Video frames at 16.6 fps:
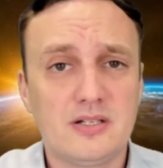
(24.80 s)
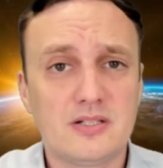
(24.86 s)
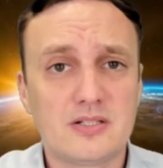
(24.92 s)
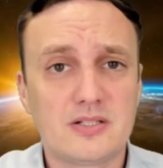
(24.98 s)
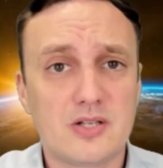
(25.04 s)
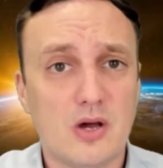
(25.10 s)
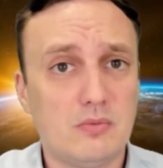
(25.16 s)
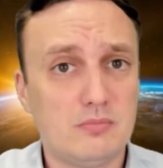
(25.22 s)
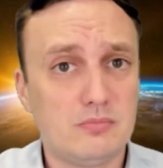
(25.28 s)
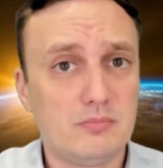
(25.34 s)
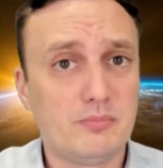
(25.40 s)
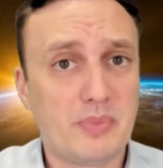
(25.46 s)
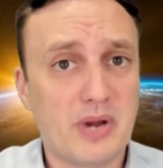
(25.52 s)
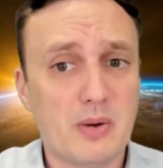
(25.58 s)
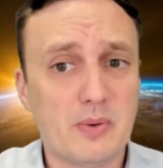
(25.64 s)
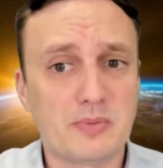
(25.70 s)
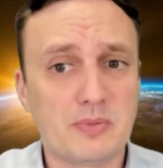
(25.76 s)
So
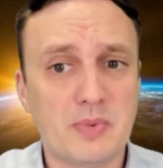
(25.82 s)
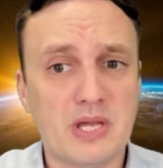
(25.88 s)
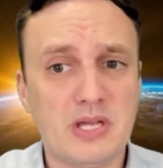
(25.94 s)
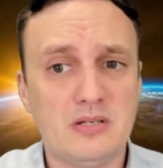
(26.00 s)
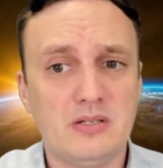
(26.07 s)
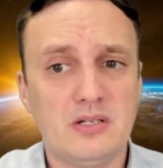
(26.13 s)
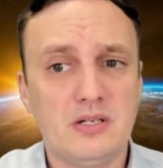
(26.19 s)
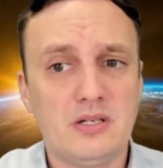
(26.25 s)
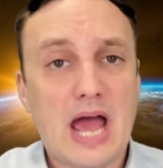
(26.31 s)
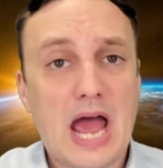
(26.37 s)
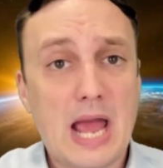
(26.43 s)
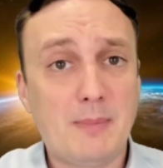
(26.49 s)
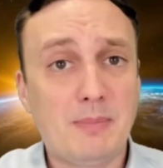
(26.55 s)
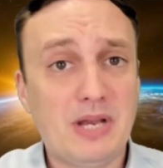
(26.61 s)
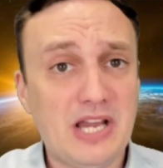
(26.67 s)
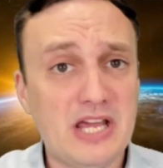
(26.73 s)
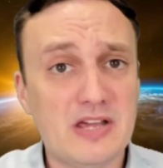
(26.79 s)
bear with me. I
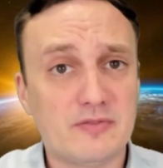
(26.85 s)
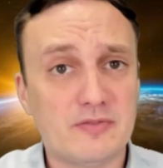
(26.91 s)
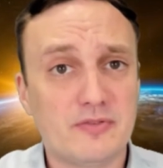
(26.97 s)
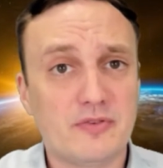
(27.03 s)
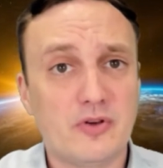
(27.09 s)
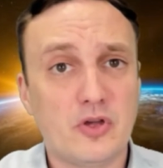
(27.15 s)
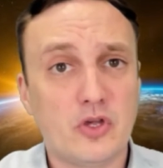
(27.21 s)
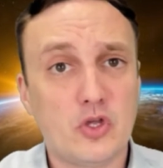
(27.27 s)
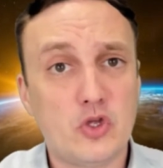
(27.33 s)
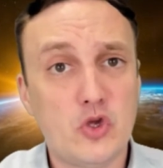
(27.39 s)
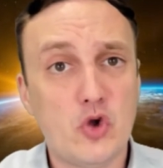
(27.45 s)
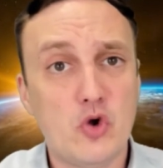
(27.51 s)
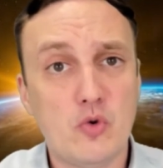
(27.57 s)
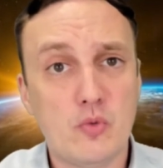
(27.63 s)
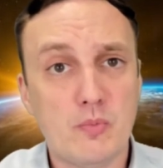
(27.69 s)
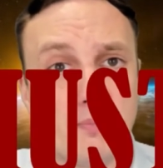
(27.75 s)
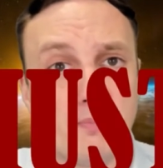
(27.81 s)
believe
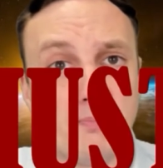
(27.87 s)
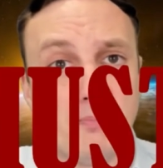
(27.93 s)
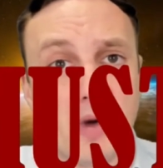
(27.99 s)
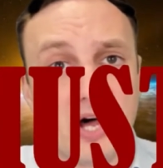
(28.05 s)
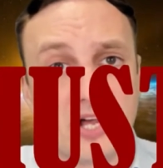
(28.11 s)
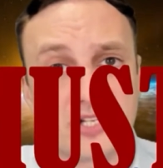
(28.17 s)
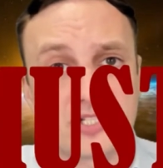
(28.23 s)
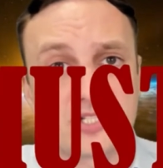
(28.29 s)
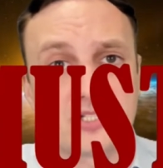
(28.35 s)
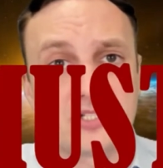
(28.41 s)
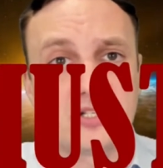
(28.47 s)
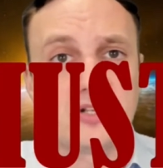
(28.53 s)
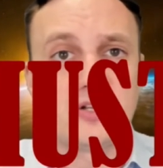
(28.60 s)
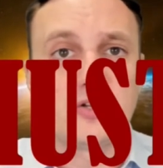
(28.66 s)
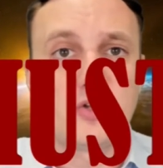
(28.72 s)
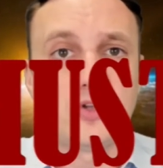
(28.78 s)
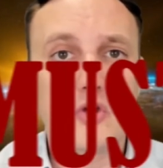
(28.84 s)
you must
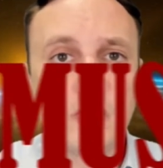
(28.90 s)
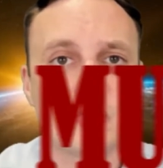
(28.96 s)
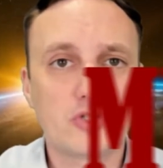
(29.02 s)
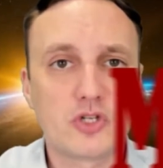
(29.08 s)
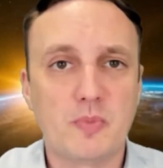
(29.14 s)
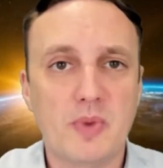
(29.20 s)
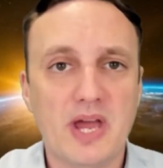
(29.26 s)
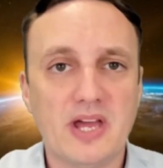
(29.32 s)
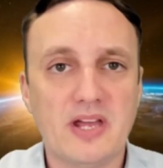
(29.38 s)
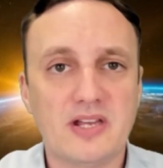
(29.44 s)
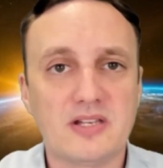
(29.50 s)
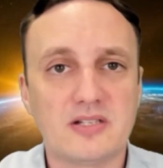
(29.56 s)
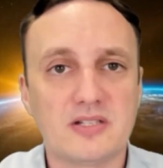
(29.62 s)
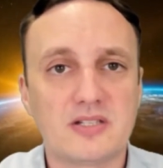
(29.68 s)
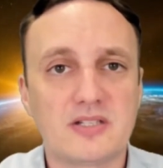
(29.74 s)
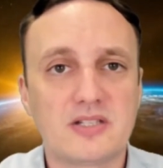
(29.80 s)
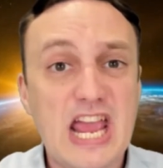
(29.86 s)
use
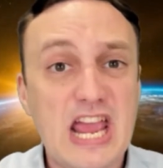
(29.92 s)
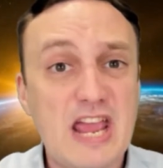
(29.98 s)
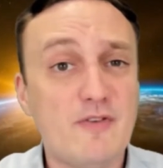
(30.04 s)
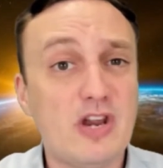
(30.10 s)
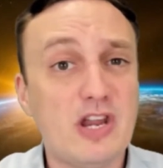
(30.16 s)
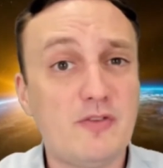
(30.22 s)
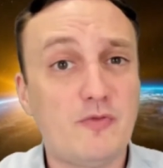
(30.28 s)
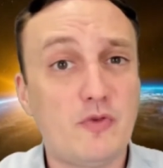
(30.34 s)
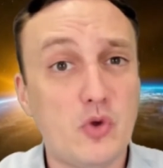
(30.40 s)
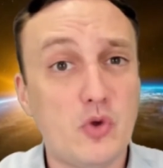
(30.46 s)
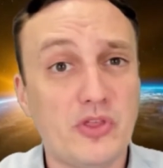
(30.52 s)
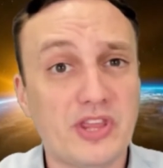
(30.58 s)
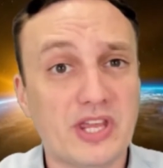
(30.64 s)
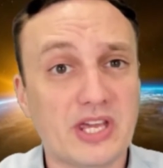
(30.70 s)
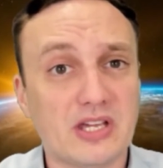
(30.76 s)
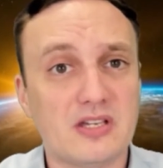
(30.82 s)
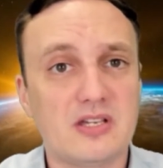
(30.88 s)
Kubernetes, even if you
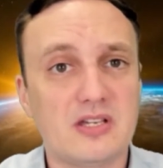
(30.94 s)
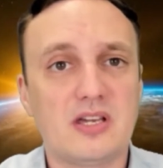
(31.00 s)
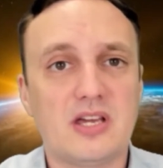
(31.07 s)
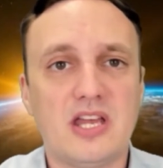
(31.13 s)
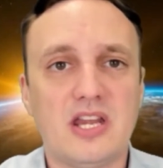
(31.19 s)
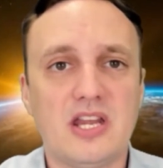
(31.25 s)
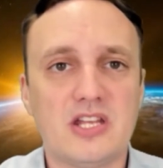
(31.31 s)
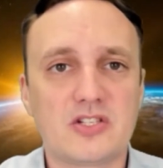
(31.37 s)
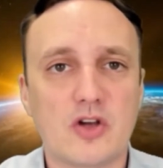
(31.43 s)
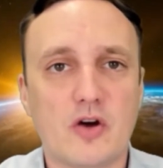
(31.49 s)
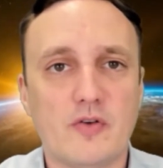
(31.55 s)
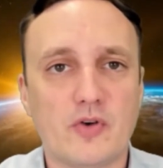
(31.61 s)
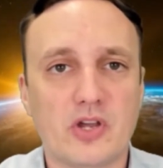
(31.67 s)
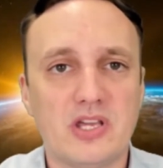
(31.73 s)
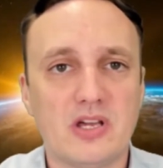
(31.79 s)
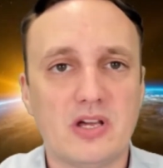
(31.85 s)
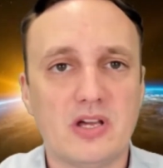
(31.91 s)
think it is
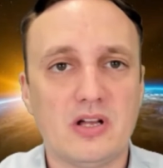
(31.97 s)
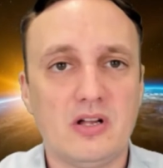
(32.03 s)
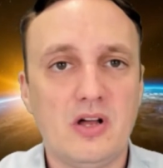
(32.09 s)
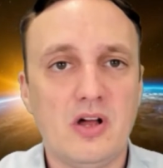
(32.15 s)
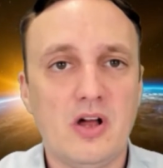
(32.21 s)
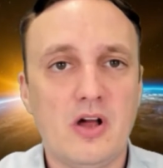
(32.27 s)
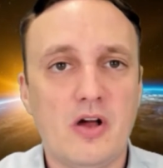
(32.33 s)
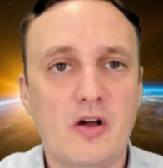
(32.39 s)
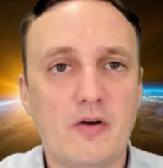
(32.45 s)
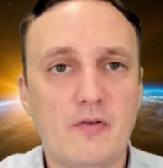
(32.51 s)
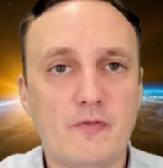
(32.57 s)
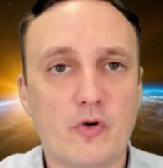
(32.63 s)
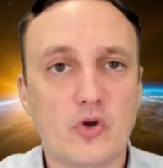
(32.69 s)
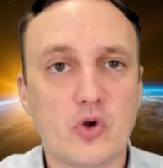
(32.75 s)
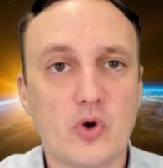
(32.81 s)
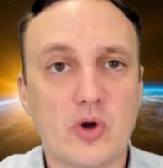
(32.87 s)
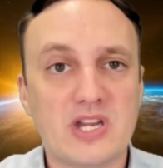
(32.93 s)
overkill
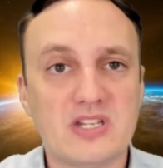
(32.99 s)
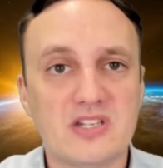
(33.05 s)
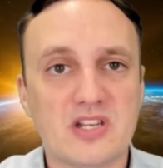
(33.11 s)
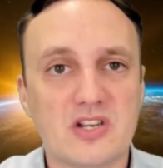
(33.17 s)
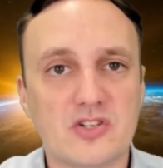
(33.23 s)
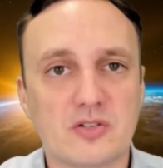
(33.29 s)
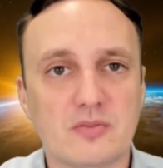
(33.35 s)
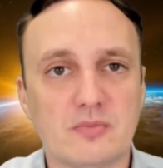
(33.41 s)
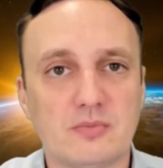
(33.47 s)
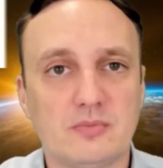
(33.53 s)
for your organization.